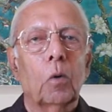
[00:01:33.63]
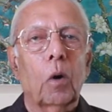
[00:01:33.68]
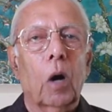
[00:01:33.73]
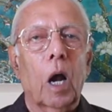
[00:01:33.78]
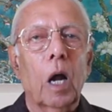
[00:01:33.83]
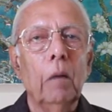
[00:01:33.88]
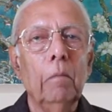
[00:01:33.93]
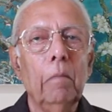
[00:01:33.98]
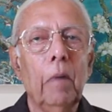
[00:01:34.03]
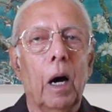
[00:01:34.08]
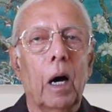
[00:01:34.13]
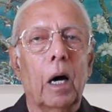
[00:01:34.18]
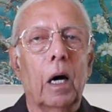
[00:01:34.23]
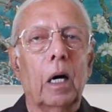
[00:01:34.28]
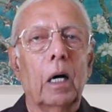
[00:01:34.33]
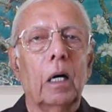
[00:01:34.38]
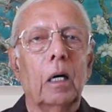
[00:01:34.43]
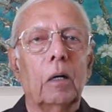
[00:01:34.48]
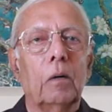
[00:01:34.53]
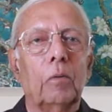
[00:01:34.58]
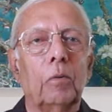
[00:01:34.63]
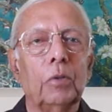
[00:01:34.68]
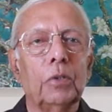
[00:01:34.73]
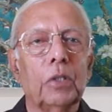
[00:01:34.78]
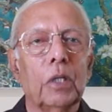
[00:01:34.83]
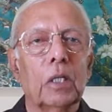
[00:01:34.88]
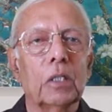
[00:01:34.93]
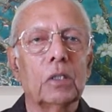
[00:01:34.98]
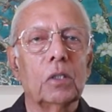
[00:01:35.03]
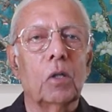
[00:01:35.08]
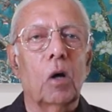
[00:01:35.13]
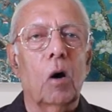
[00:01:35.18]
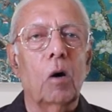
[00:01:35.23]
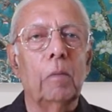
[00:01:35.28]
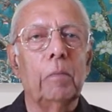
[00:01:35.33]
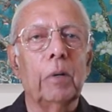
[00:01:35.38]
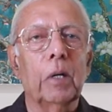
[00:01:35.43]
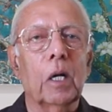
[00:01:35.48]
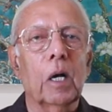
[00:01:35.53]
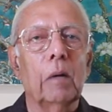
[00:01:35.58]
Karma, which has
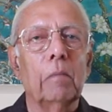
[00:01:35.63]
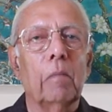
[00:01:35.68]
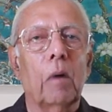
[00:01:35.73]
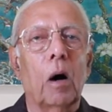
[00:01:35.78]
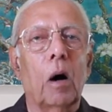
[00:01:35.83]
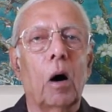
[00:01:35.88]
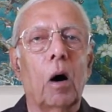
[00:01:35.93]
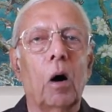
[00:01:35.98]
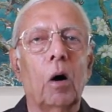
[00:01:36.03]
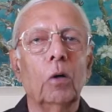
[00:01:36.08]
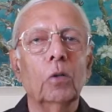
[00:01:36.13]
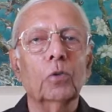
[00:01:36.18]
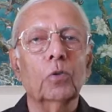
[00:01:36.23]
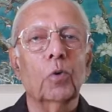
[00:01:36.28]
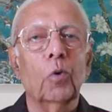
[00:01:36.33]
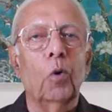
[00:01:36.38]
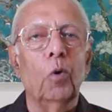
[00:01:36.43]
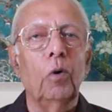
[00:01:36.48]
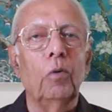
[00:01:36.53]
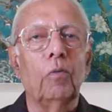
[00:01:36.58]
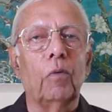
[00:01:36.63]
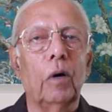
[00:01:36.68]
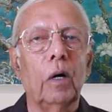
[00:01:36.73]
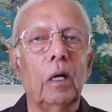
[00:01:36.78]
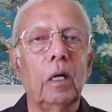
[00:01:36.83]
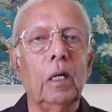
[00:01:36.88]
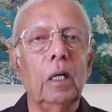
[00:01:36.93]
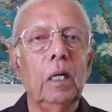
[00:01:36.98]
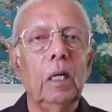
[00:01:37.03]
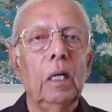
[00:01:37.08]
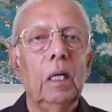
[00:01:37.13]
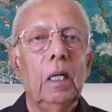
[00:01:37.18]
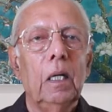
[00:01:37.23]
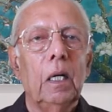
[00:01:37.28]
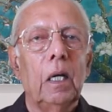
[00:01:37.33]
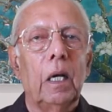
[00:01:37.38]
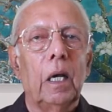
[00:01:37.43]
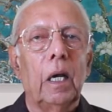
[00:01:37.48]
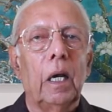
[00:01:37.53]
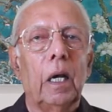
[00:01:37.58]
now become a household word
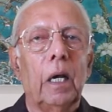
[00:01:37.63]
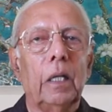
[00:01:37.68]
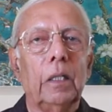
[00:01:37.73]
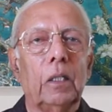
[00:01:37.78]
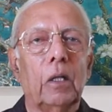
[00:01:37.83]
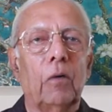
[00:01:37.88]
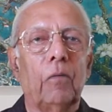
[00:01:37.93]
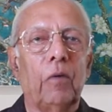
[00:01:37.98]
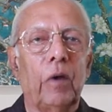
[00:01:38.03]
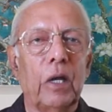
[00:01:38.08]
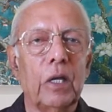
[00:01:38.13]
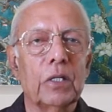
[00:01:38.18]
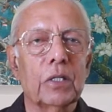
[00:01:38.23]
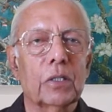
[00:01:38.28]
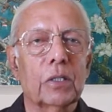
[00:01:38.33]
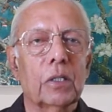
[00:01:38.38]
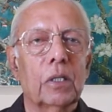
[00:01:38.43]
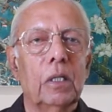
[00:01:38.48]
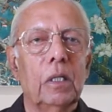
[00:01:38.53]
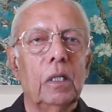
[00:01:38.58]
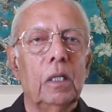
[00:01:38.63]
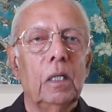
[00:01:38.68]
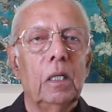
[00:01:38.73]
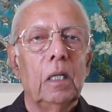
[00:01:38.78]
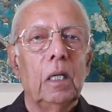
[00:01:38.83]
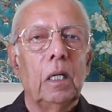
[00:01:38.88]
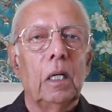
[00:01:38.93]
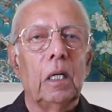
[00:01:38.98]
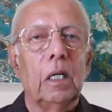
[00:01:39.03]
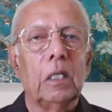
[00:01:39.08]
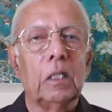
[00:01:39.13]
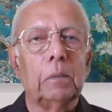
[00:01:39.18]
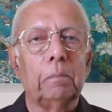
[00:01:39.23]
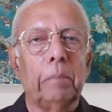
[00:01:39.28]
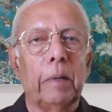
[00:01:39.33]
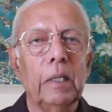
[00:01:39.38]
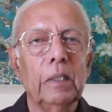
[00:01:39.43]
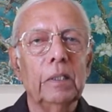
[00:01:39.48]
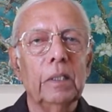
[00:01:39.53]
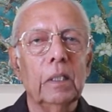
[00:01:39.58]
in the West, is
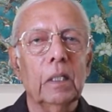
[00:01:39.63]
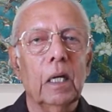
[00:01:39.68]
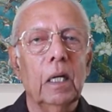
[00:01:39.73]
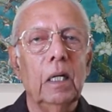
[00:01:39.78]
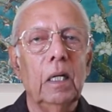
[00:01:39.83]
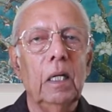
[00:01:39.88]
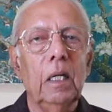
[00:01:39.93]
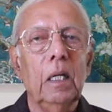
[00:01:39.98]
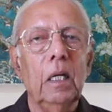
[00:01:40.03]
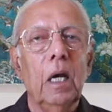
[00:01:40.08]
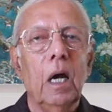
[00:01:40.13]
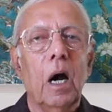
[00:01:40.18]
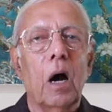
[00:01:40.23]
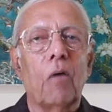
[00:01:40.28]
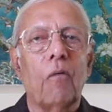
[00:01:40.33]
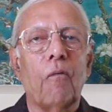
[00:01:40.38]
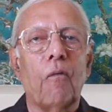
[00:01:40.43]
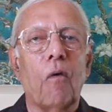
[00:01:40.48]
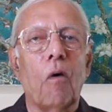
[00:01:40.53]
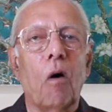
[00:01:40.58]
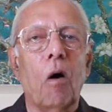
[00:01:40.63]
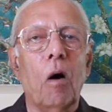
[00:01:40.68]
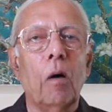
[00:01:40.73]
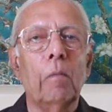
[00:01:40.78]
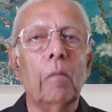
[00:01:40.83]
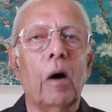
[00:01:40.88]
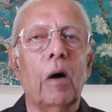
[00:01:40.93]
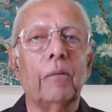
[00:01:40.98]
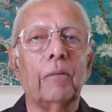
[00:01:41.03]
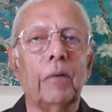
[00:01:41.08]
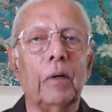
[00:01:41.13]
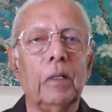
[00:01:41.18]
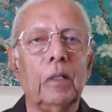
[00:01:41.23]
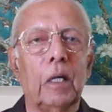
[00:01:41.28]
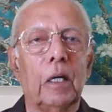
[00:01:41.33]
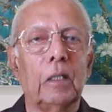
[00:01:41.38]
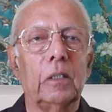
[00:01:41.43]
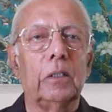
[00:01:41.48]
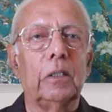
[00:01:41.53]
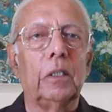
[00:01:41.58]
basically a form of
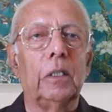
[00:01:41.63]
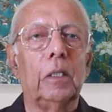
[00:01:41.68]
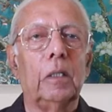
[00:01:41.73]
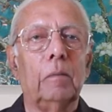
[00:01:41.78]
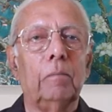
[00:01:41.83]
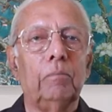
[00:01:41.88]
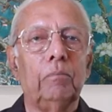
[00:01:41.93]
energy.